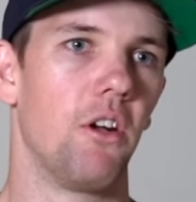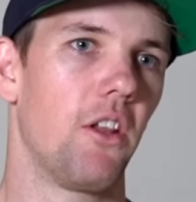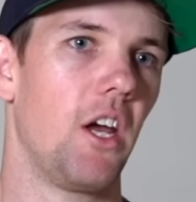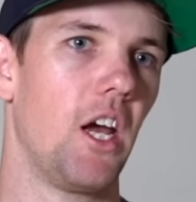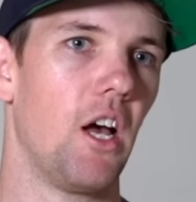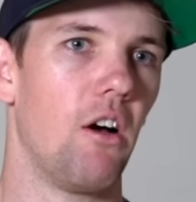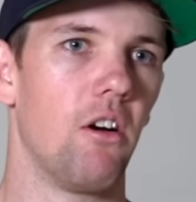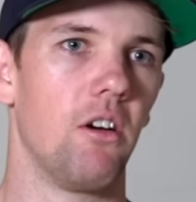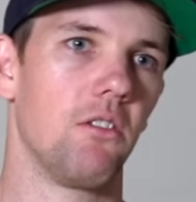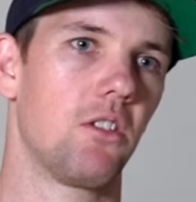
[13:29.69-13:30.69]
another
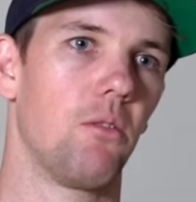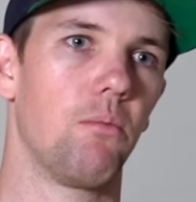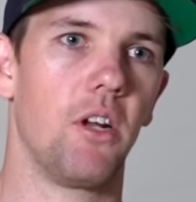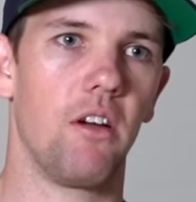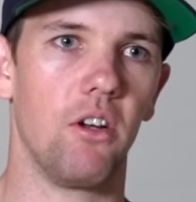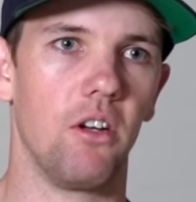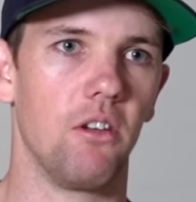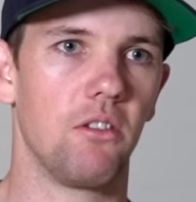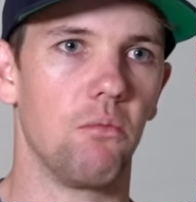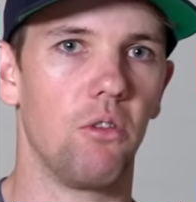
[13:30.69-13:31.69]
hour and stop and
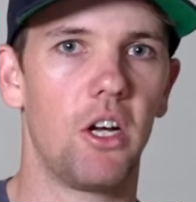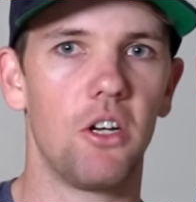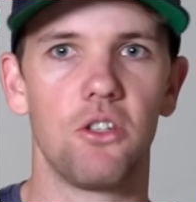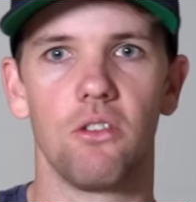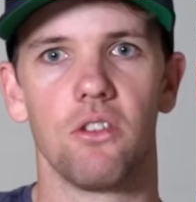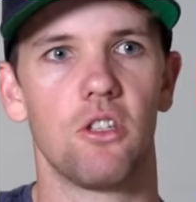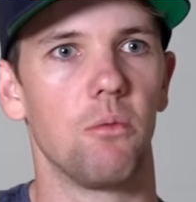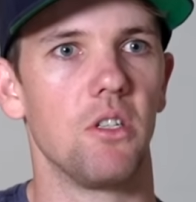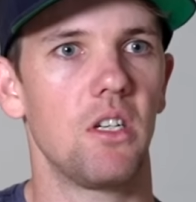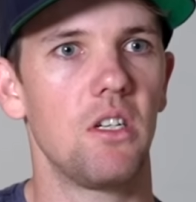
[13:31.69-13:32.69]
have some lunch or stop
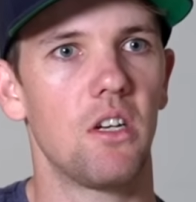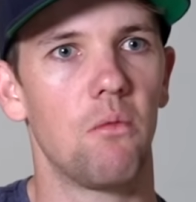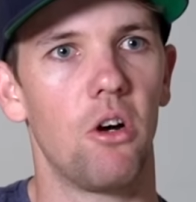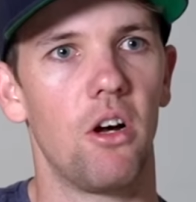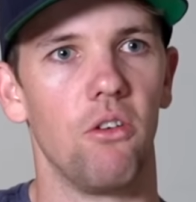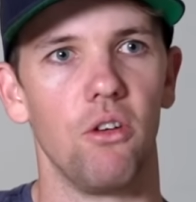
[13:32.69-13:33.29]
and see someone,